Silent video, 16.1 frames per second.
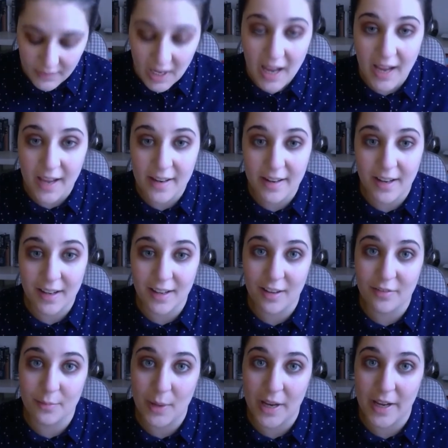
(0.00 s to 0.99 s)
and I left
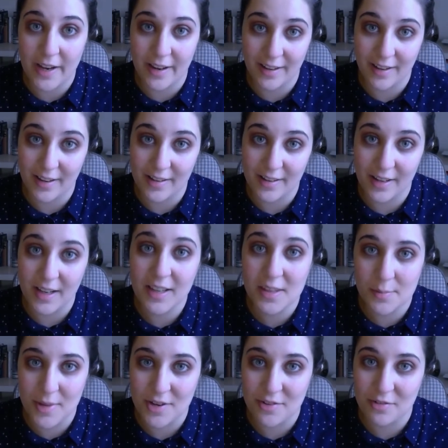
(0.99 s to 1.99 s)
my eyeliner in the
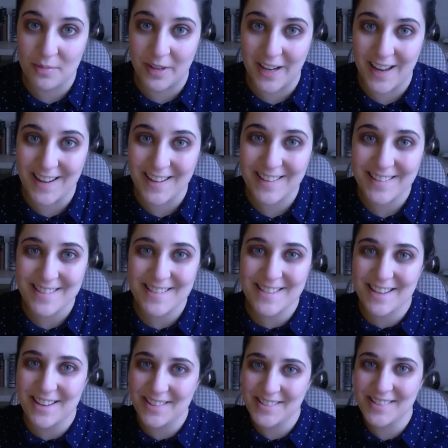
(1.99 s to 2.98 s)
bedroom again.
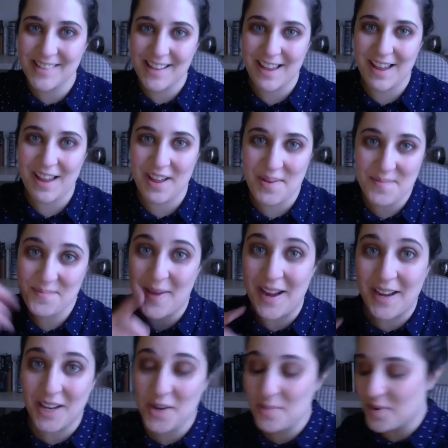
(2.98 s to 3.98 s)
So back
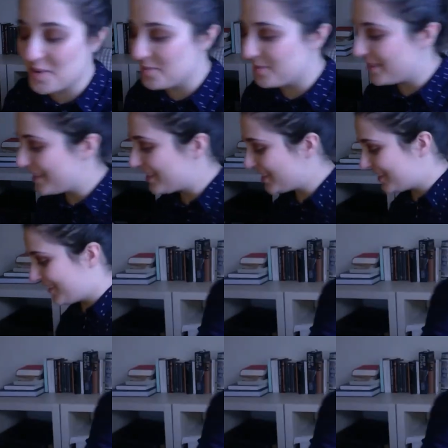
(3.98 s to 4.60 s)
in a moment.